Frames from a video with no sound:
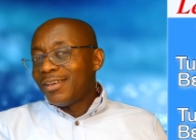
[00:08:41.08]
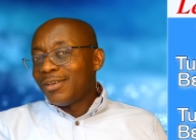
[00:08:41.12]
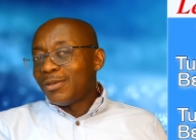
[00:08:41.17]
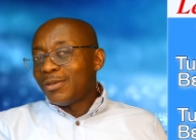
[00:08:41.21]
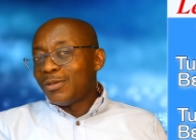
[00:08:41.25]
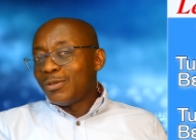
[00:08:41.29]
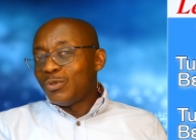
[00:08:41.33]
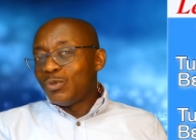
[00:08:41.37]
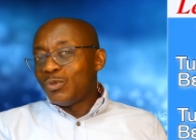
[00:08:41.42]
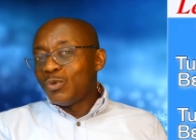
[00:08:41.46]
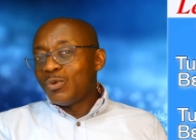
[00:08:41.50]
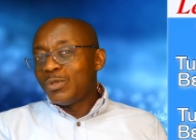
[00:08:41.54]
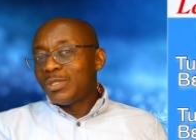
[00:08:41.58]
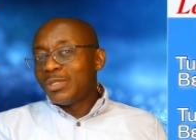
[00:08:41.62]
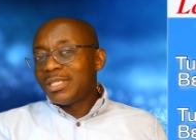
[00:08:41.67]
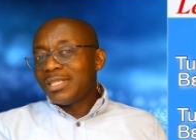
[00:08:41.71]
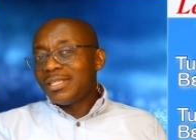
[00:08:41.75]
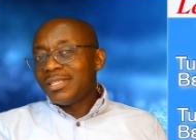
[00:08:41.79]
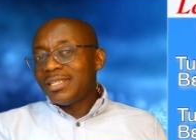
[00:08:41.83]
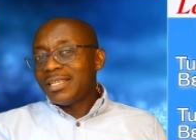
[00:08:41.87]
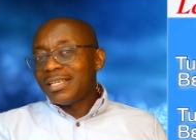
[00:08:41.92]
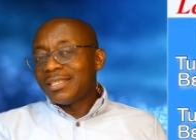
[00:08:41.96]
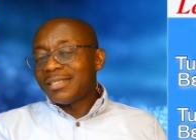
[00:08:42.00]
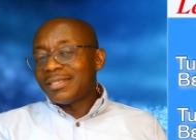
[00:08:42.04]
Using
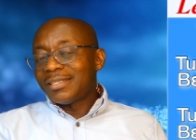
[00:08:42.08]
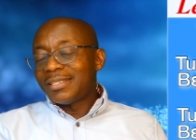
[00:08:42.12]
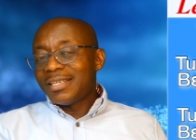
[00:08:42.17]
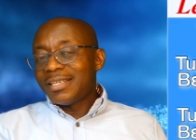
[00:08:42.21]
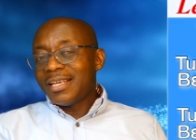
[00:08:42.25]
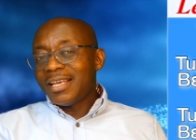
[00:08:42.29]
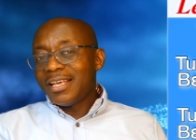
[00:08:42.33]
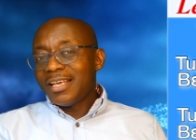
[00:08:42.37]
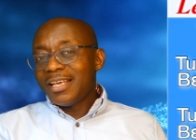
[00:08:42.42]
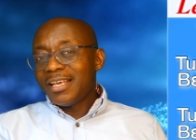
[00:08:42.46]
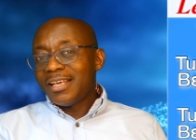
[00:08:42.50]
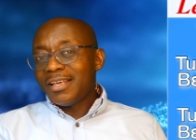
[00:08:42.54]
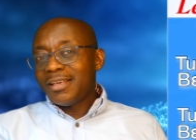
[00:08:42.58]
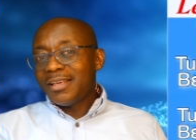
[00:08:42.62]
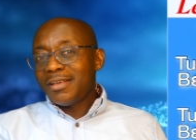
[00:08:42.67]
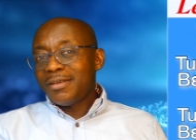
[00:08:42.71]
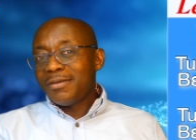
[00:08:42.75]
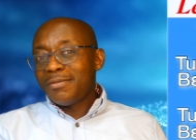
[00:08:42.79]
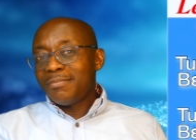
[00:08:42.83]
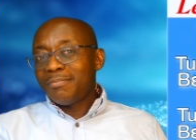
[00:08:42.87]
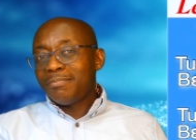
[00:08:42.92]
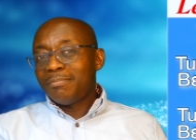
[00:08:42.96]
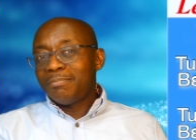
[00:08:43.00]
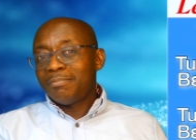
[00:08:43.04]
the
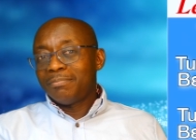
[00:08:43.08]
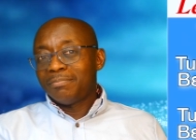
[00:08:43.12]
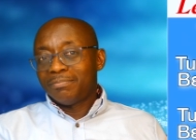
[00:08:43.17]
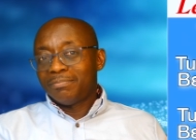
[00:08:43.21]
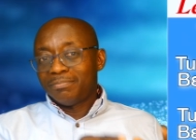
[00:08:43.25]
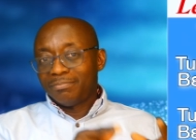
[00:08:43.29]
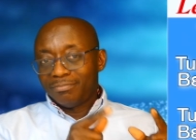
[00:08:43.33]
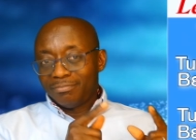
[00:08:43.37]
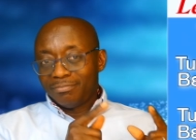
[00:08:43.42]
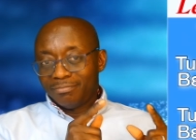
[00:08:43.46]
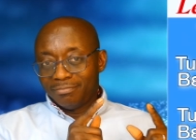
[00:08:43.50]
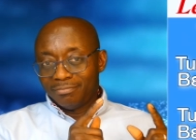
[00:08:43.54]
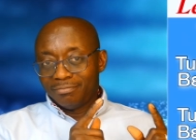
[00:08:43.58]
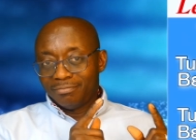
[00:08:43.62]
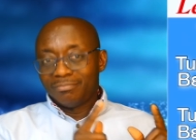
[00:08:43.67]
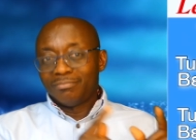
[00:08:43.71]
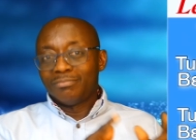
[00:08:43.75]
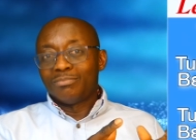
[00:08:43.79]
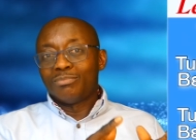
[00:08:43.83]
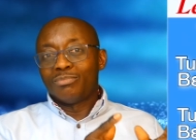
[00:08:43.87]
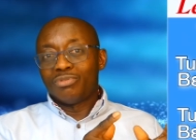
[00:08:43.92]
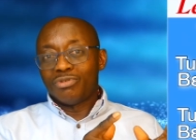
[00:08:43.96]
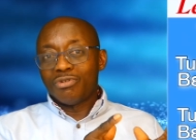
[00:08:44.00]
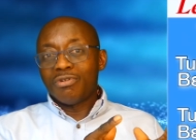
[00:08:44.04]
same
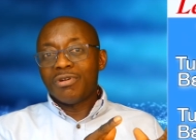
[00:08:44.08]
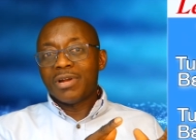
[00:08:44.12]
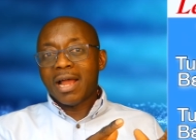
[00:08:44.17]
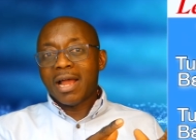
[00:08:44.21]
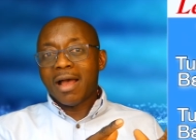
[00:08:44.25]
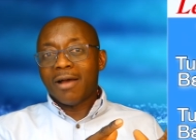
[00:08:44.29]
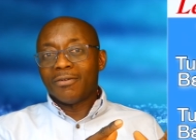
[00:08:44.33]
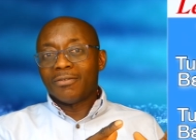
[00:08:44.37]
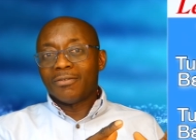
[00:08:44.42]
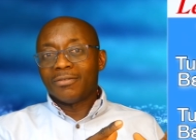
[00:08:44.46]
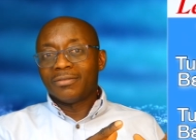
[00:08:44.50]
pronoun,